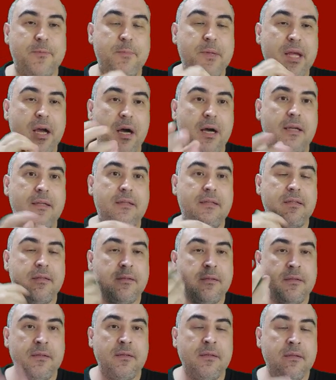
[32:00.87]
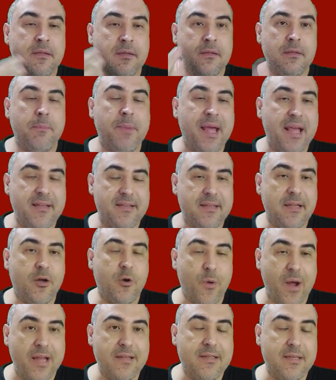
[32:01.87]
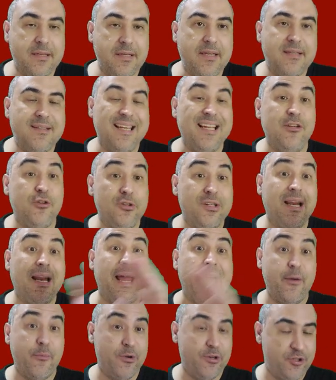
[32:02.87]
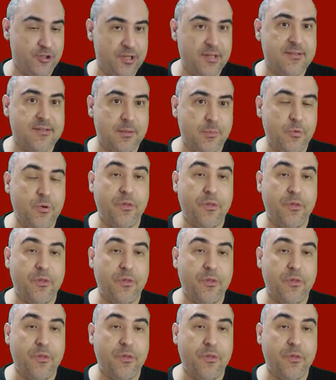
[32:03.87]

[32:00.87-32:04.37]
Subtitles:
beyond basic quantities into the language system.